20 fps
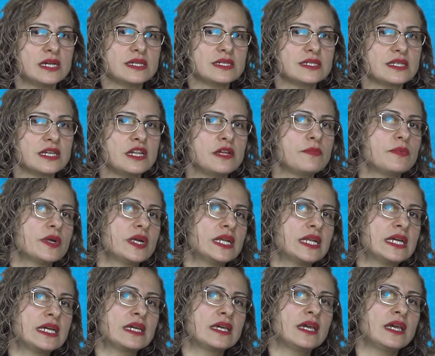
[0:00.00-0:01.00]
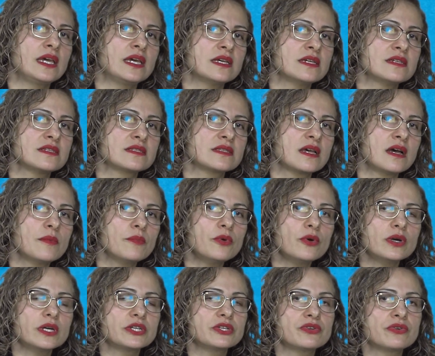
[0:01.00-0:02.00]
celebrating his
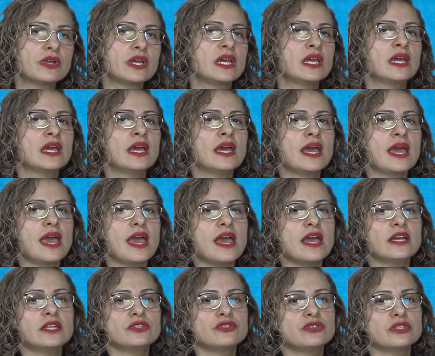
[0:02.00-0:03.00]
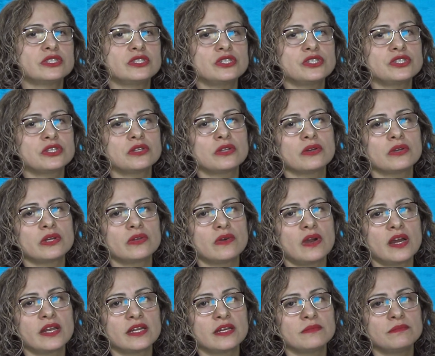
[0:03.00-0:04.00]
poetry and traditional
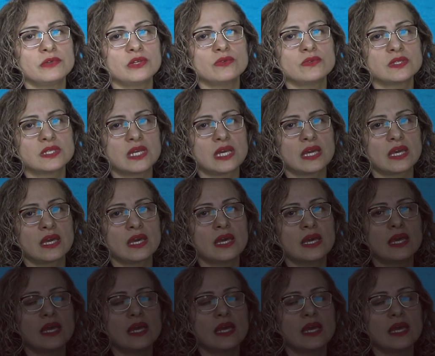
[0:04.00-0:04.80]
Iranian music